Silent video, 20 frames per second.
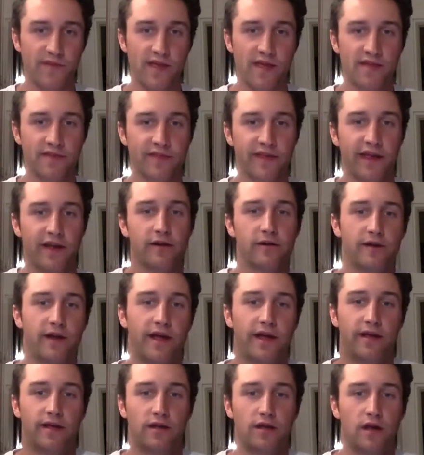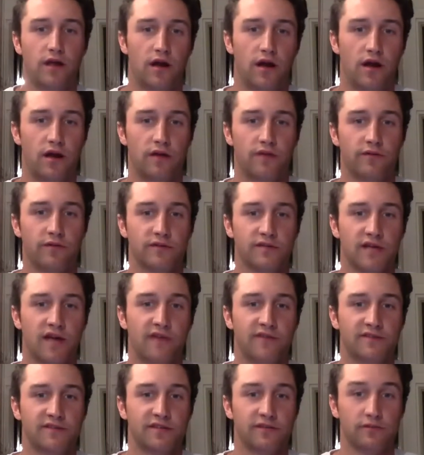the internet, there was
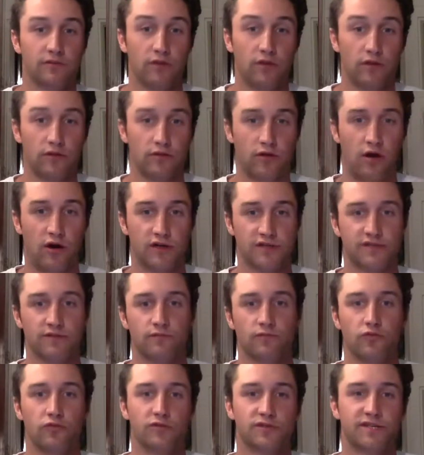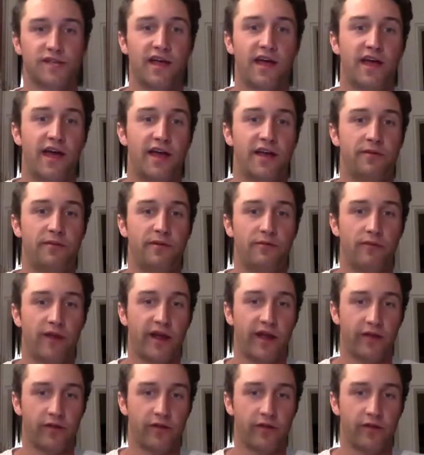obviously laws and rules that had to be